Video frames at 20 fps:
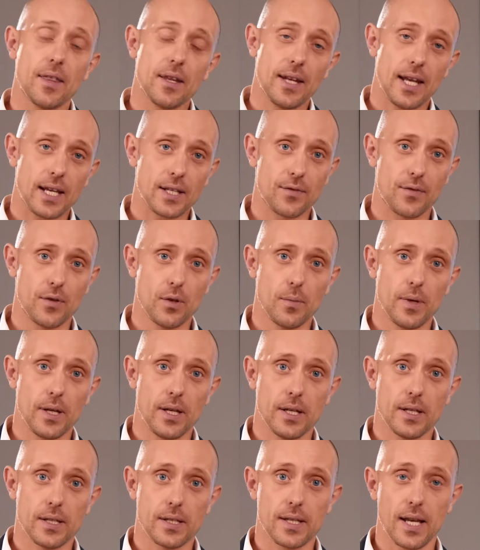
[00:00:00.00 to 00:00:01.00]
the next few
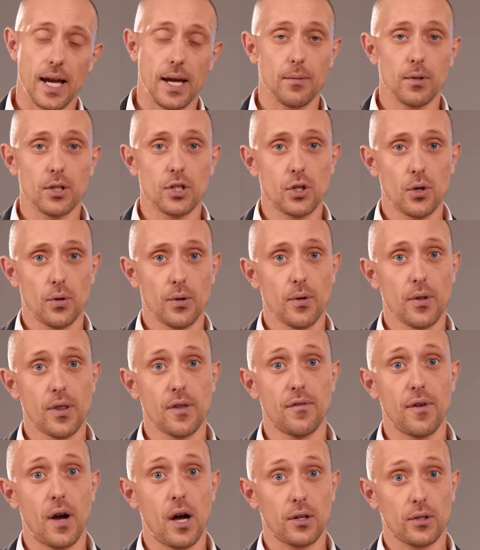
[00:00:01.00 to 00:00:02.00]
minutes I will show you the
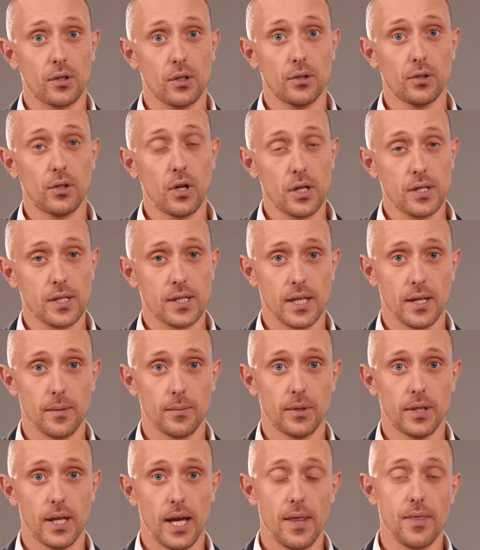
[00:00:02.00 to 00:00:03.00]
PHACON
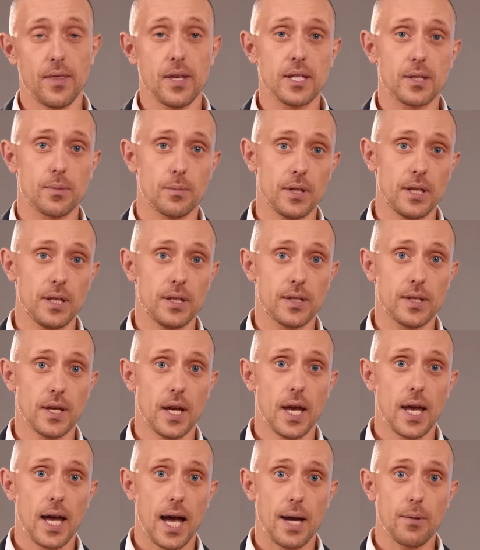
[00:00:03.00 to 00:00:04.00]
concept, and this means
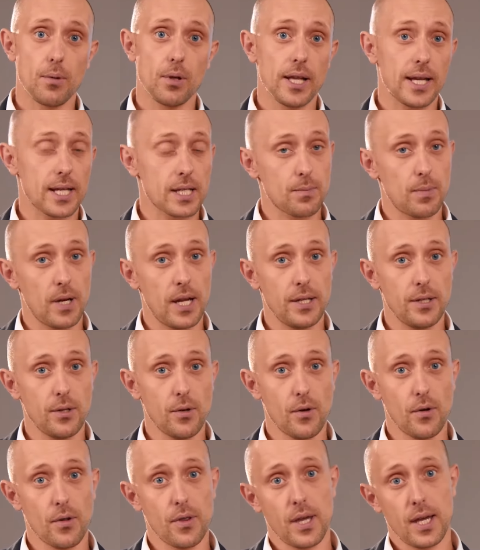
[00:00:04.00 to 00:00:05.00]
I will explain
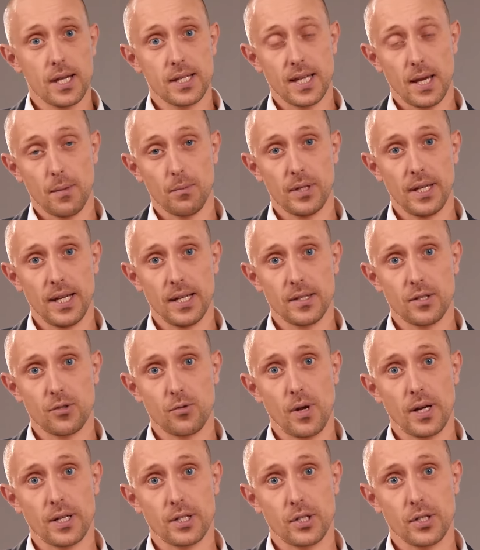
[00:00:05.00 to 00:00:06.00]
you the assembly
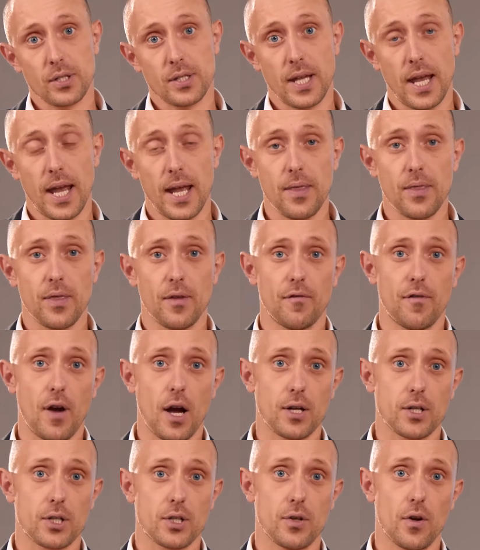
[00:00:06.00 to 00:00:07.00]
instructions and the
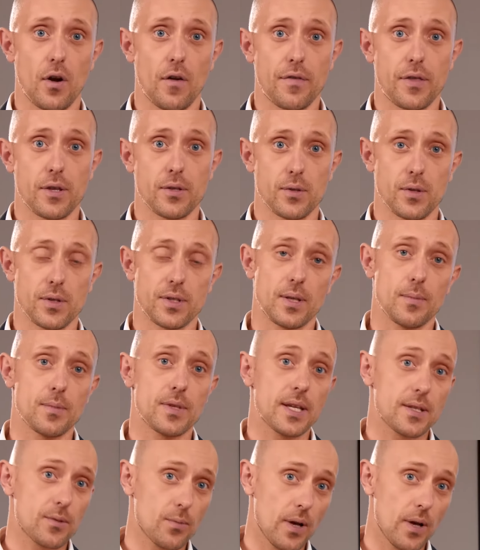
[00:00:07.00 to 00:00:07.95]
function of the systems as